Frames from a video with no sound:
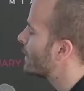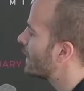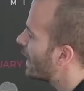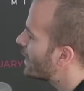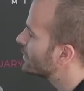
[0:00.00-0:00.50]

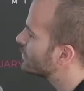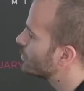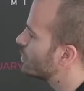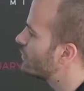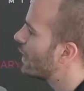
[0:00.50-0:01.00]
It has
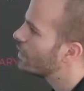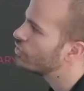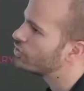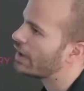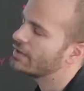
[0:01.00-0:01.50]
some
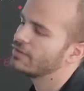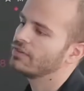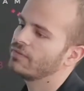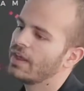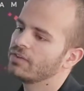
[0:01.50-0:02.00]
advantages and
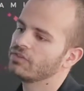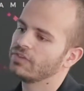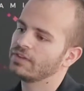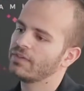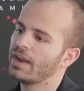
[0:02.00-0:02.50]
disadvantages.
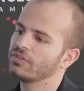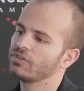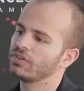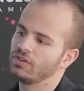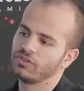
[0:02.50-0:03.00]
The advantage
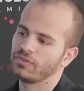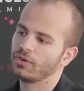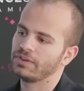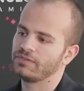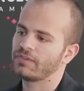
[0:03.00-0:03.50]
is that it's
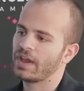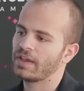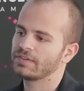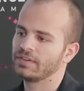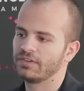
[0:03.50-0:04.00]
fairly
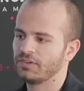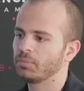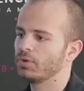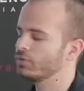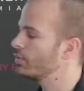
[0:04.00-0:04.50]
fast and
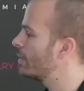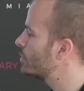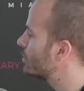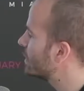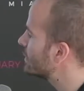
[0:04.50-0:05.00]
simple to
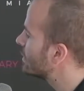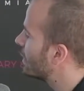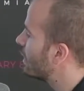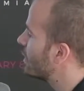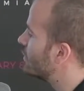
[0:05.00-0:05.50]
implement.
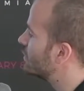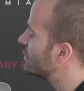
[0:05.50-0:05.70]
The